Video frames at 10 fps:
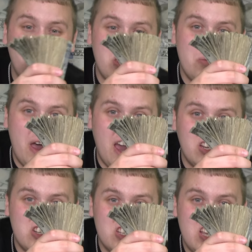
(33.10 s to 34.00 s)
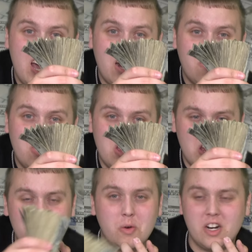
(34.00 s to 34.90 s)
from the bank, just got them,
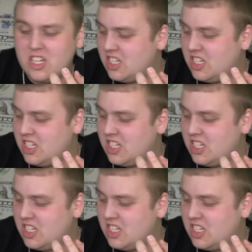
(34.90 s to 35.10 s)
and then we're gonna